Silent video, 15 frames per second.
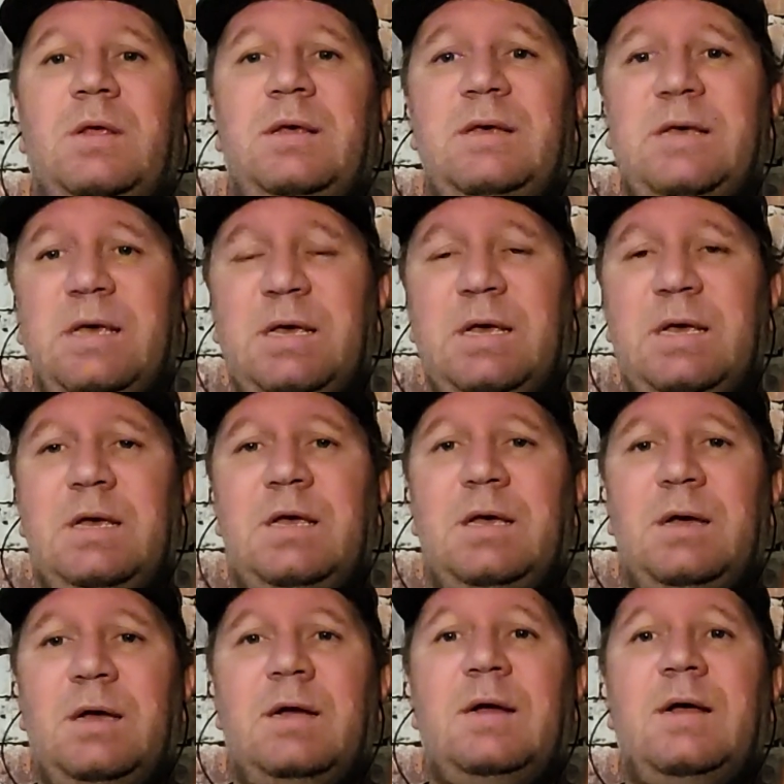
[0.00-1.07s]
he
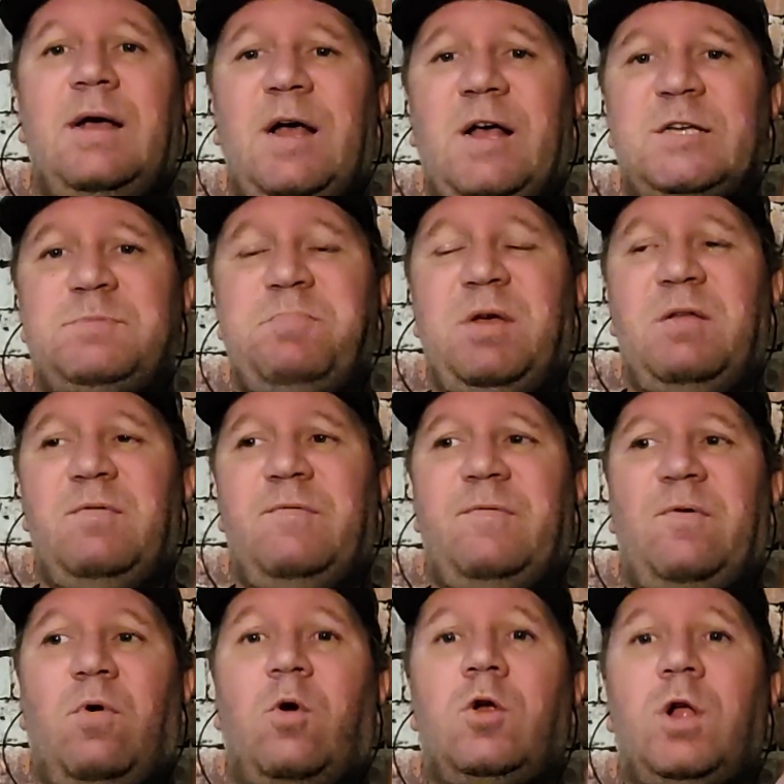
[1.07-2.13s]
has been
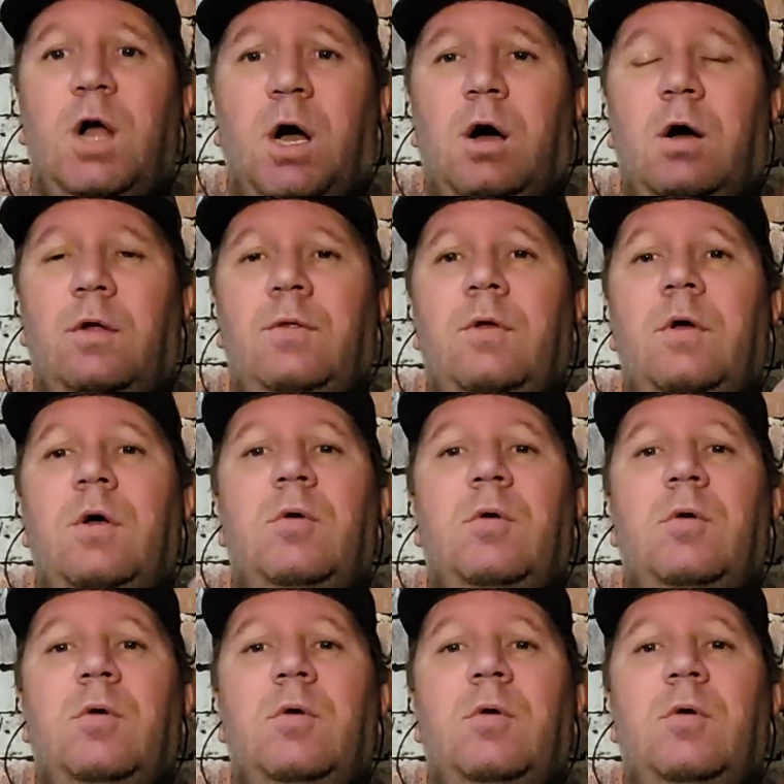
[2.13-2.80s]
foregone